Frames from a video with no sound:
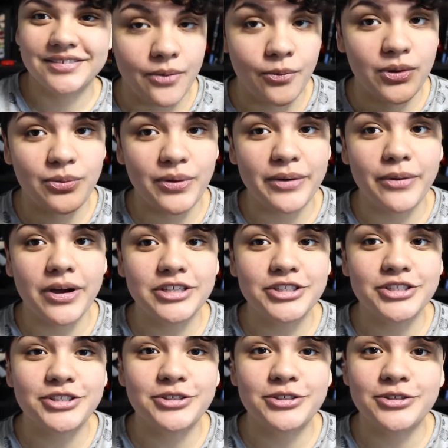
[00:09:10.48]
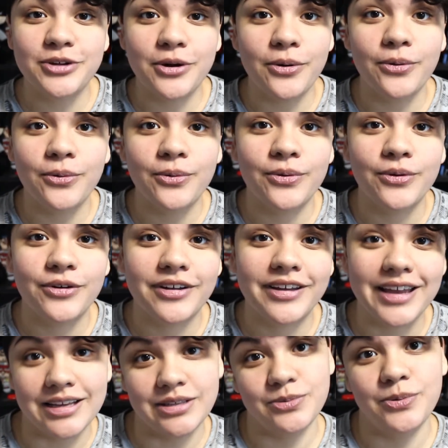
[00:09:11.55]
With Weight Watchers, there's no
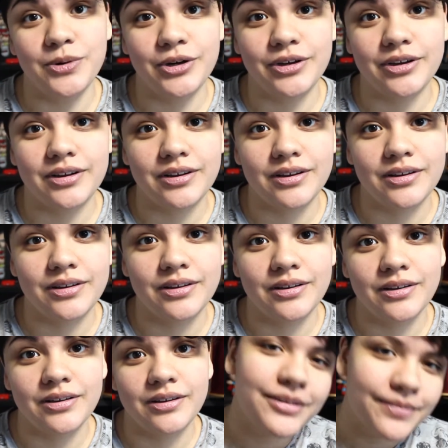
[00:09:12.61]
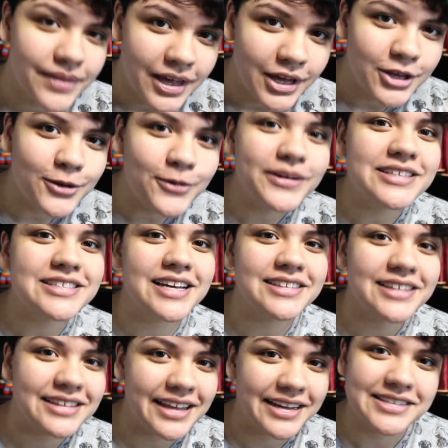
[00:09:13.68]
guesswork. You can
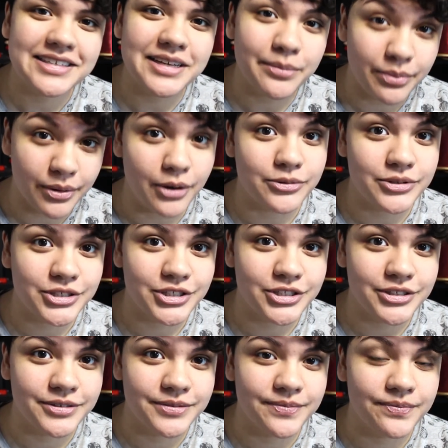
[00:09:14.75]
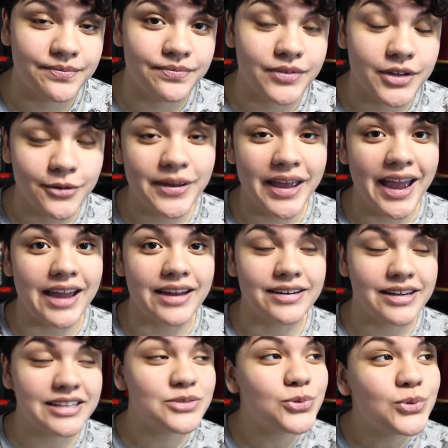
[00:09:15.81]
take the lazy approach. You can.
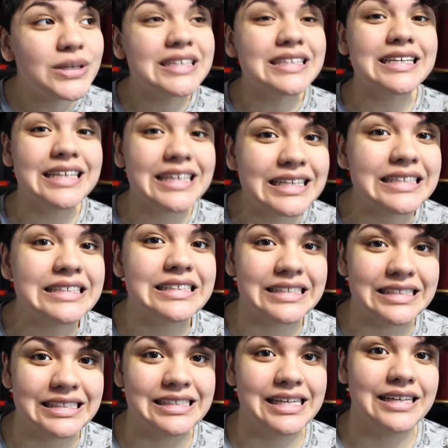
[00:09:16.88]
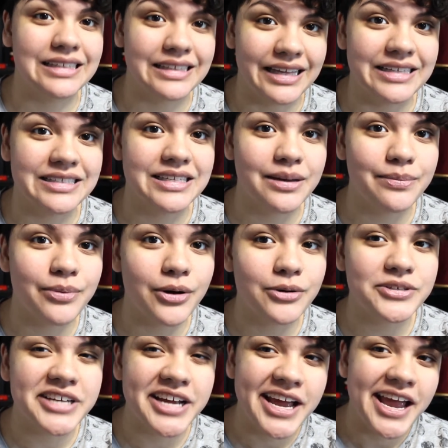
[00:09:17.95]
It's really easy to take the lazy
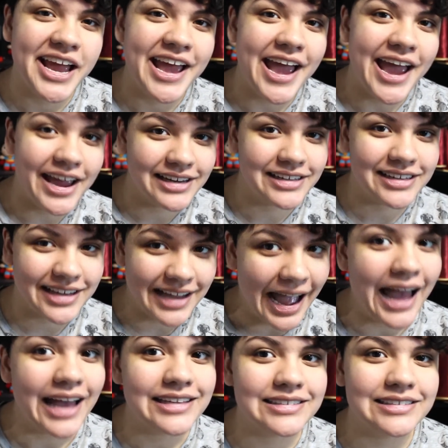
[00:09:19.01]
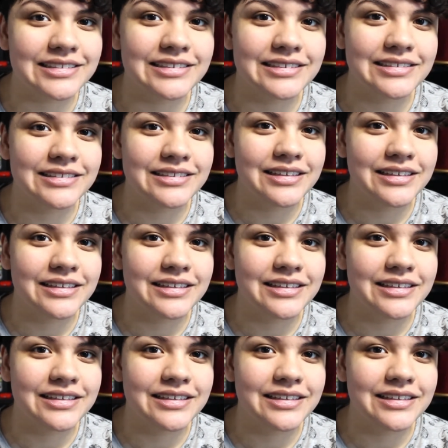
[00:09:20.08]
approach and guess.